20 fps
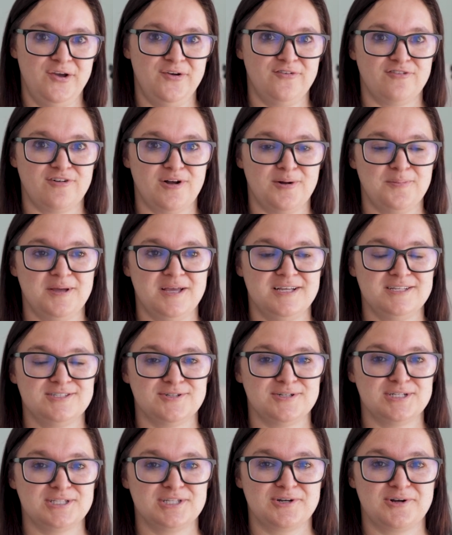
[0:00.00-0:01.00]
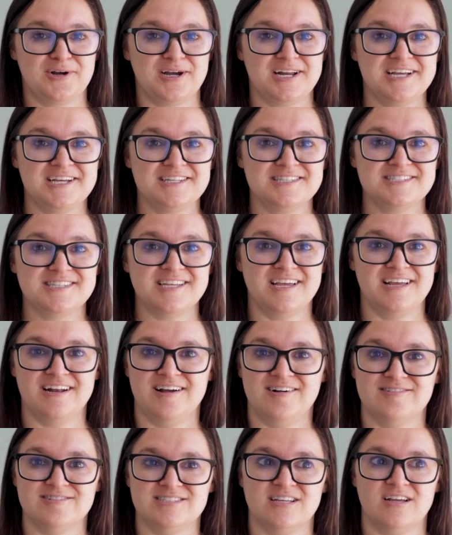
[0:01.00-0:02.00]
from it during the credits, and
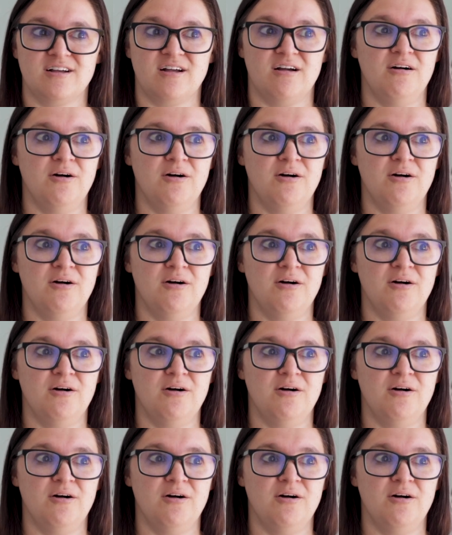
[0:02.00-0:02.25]
I was like,